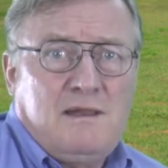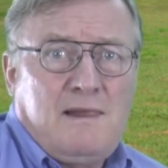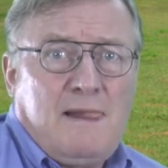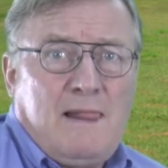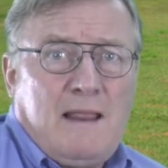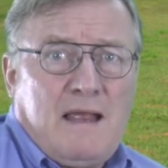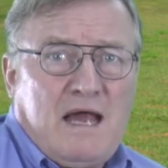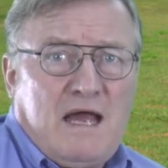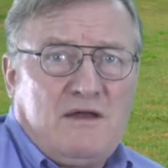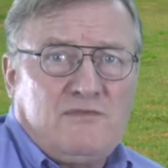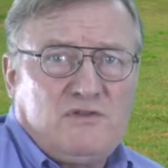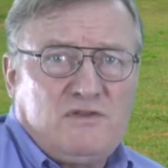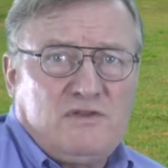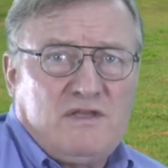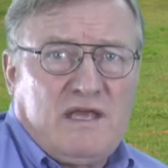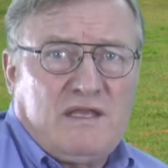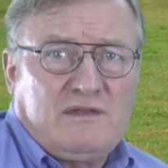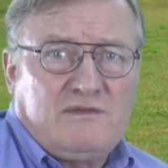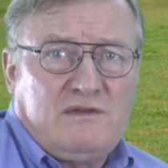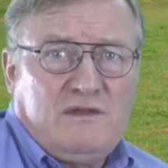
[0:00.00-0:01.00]
After
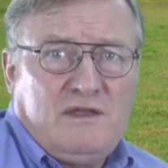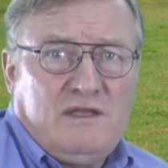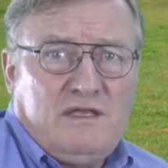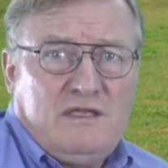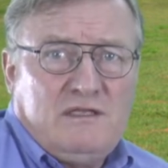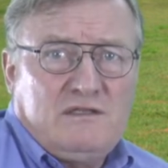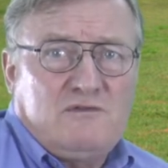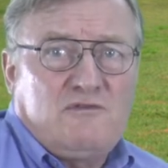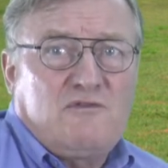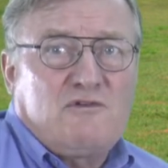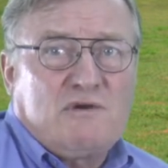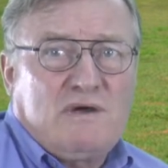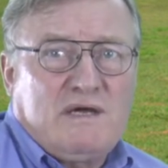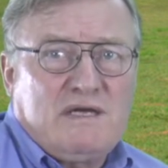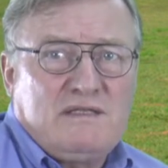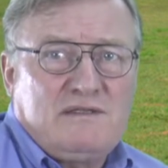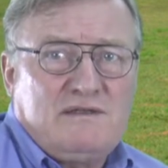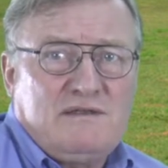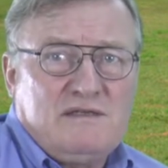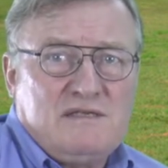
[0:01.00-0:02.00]
that, the
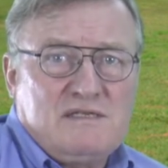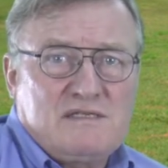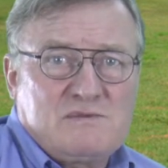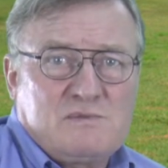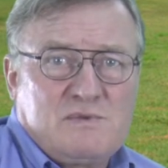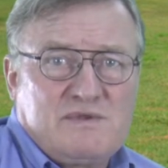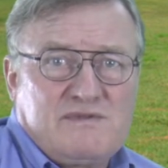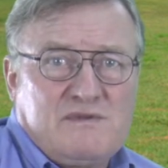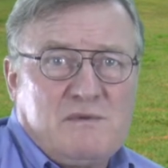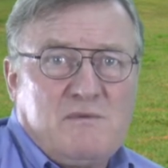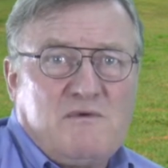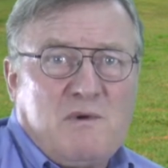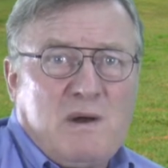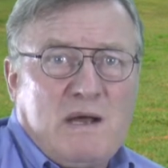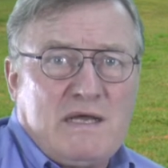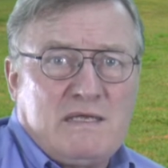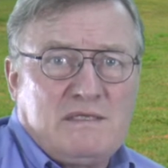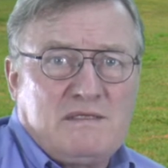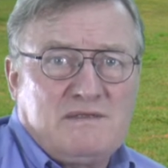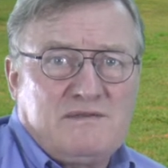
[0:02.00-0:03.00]
varieties with the
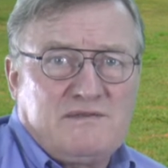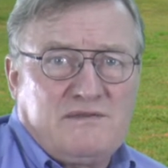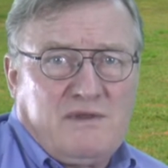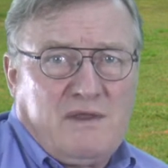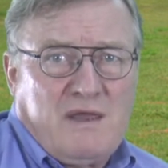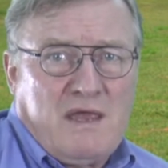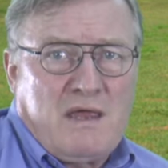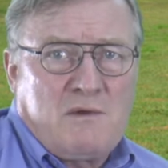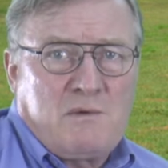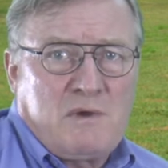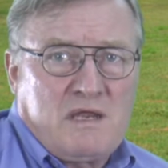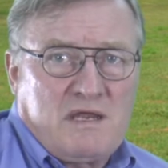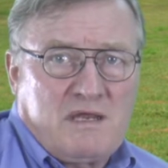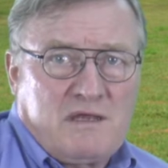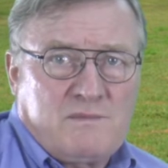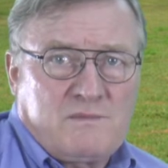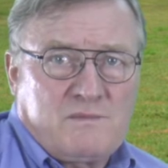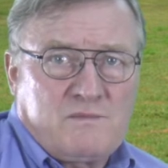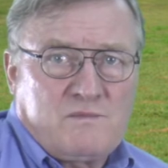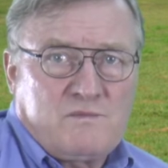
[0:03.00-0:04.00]
widest area.